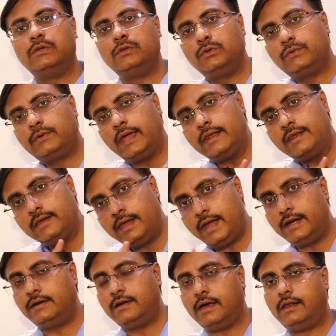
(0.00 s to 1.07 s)
you can
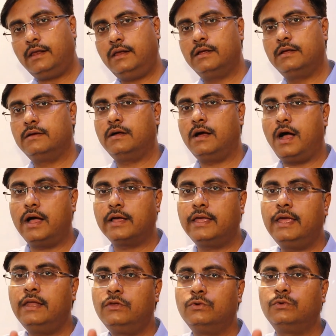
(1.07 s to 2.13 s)
re-enter,
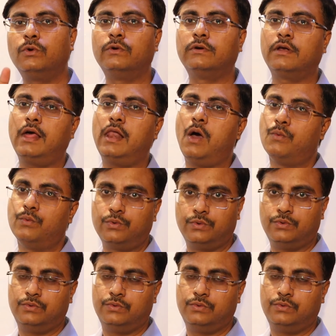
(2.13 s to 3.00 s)
again you don't allow.